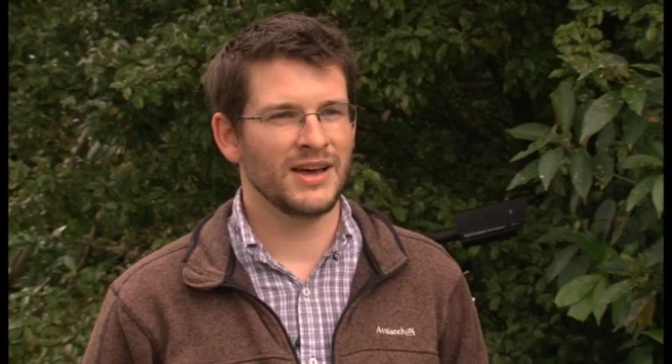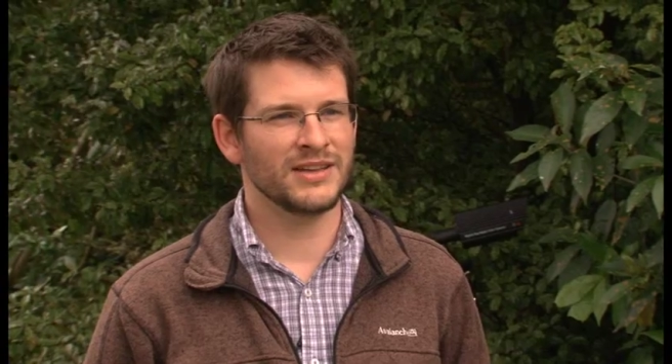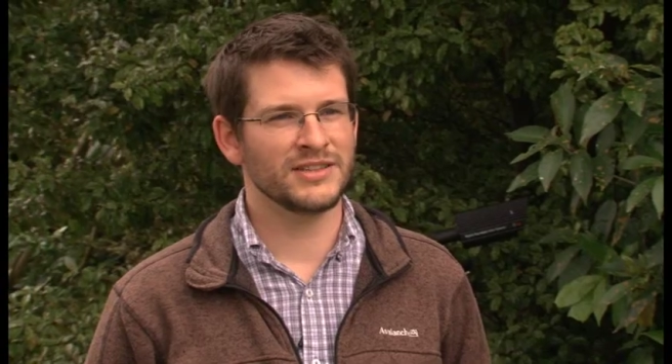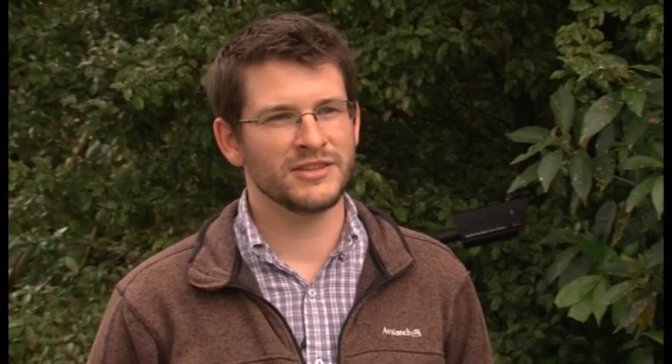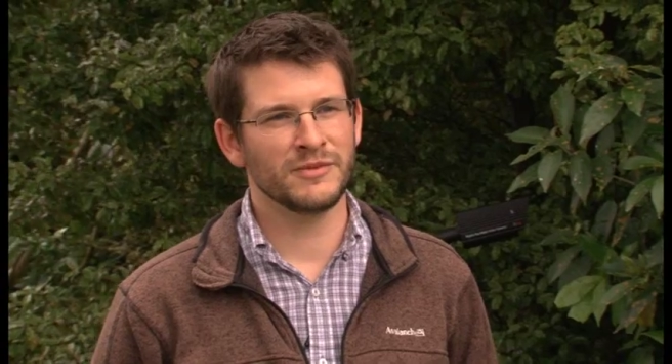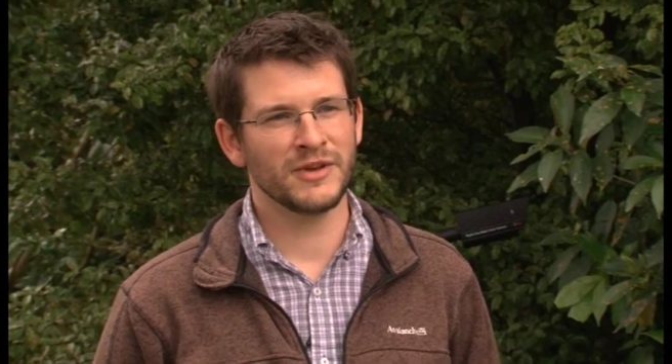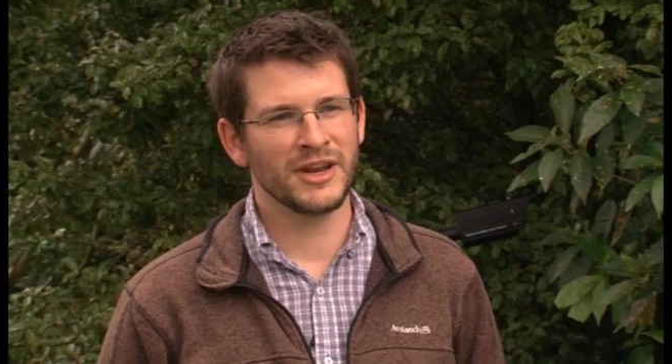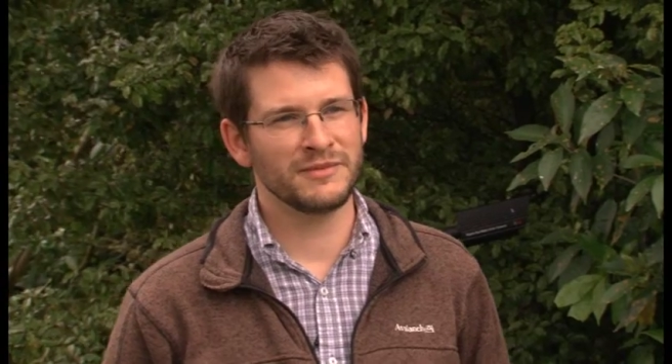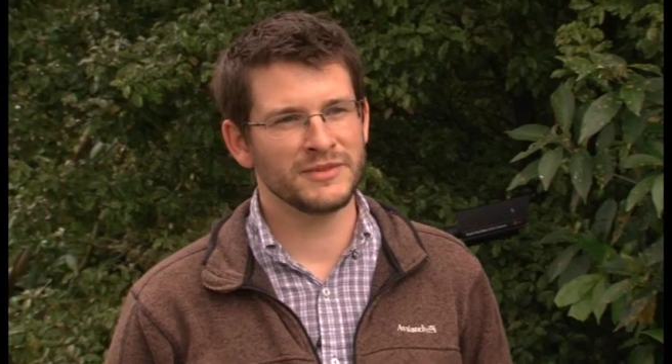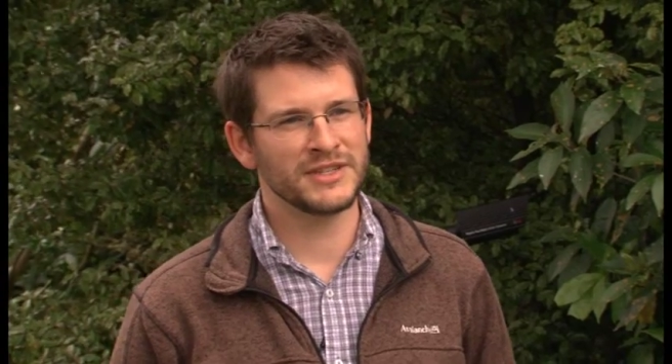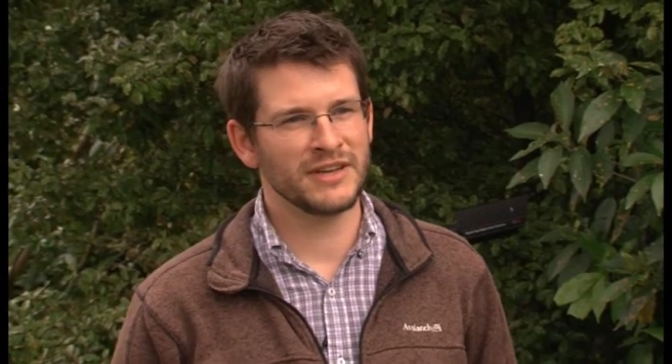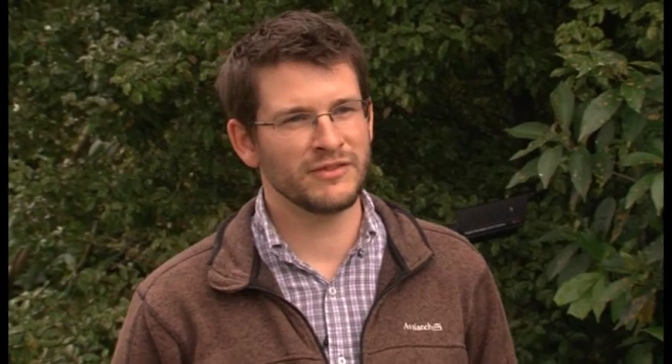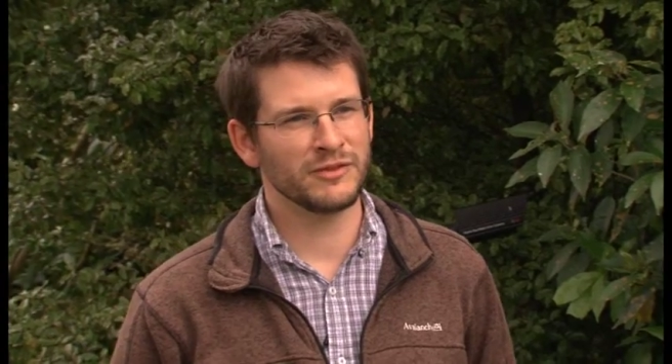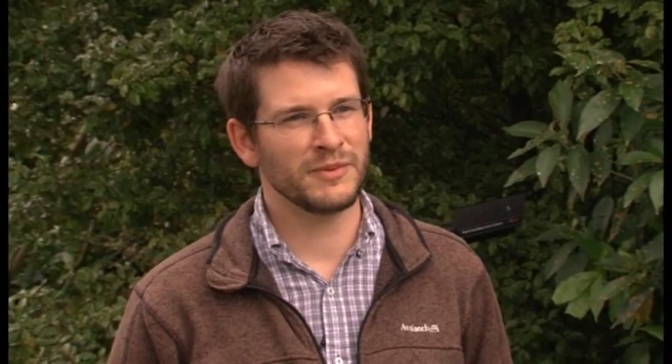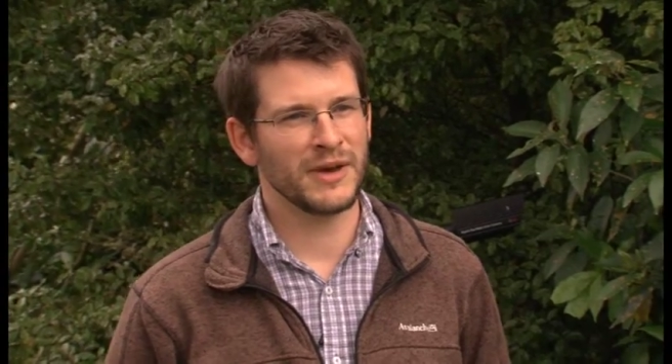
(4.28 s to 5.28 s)
So my name is
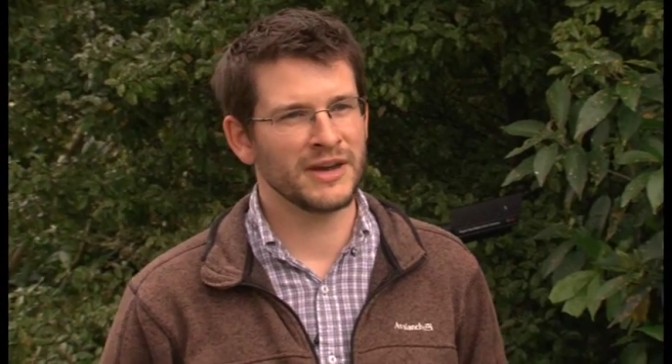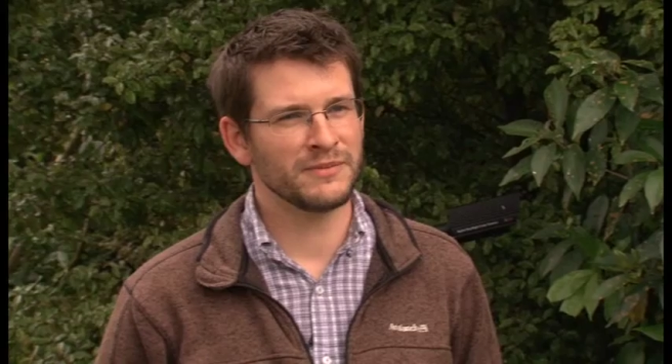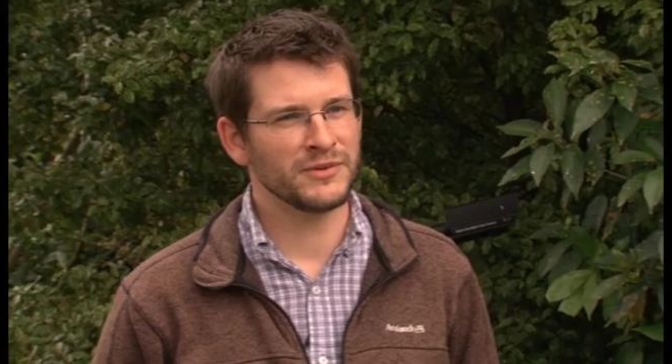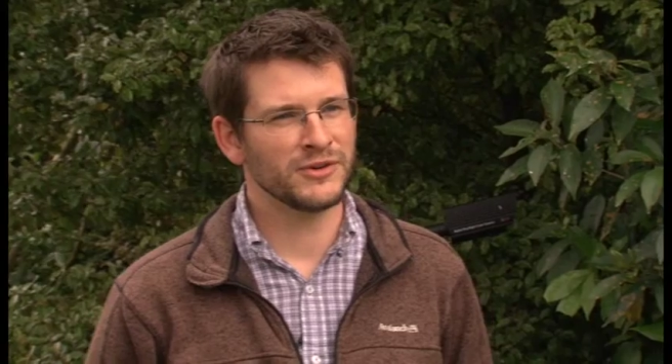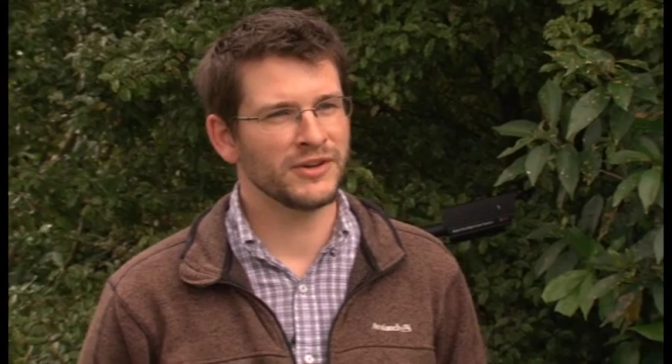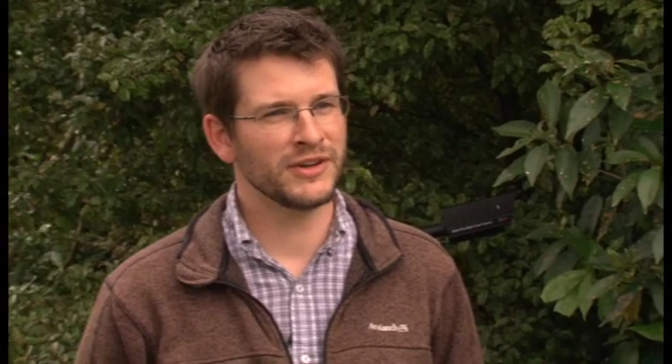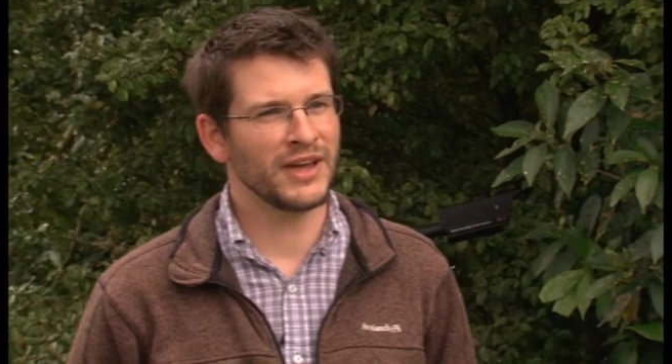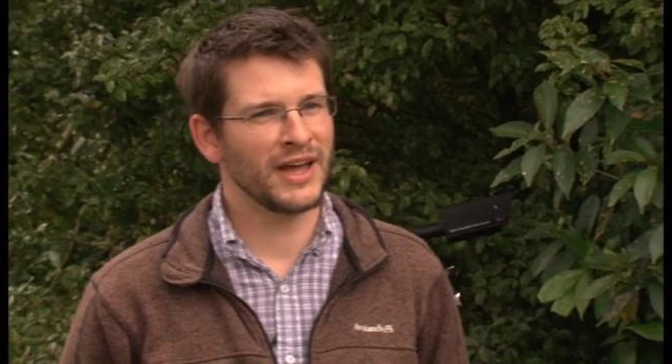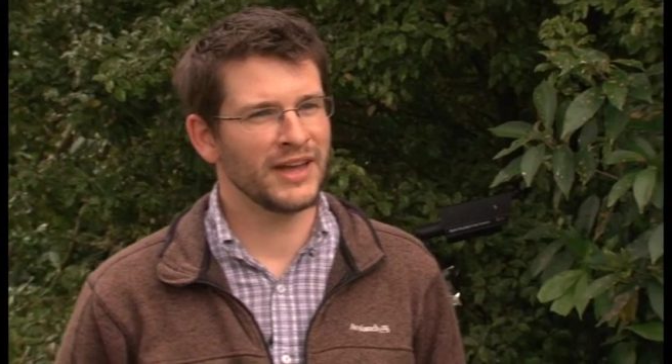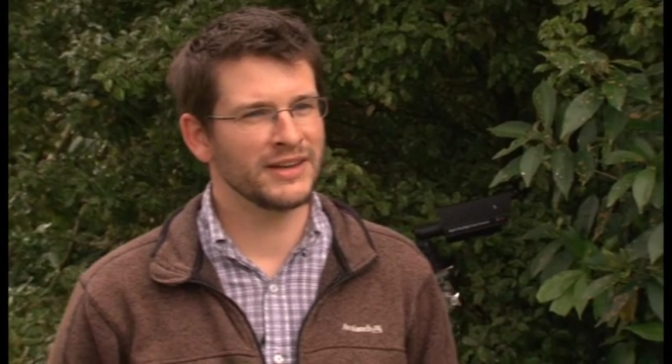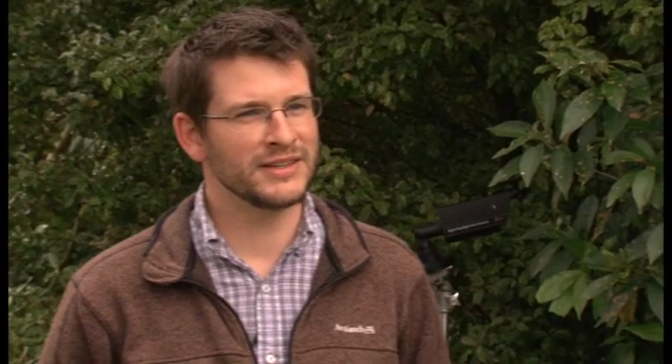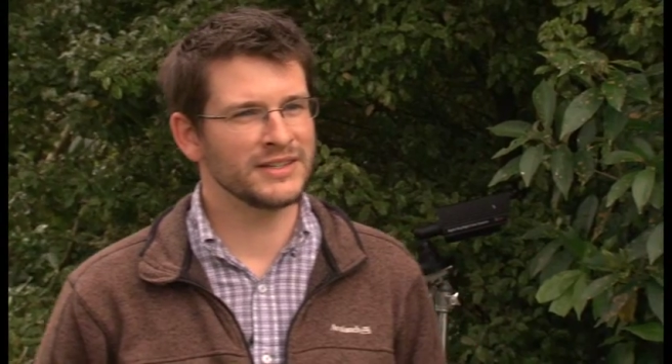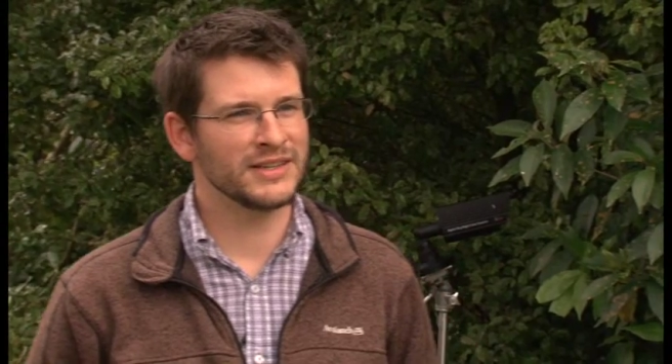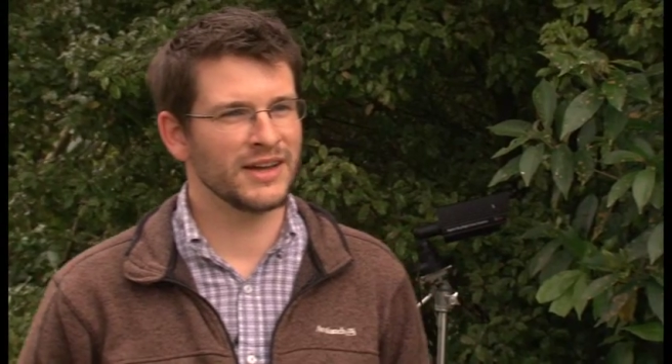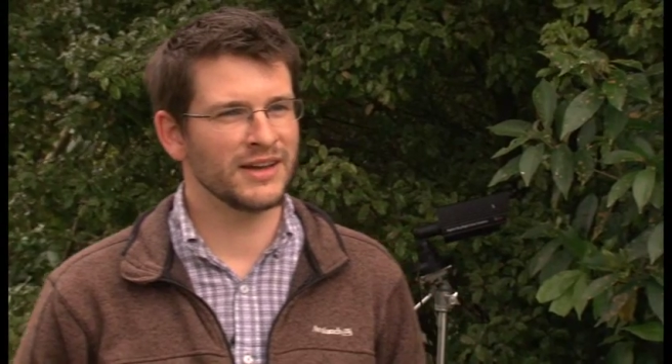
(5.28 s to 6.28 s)
David Pattemore and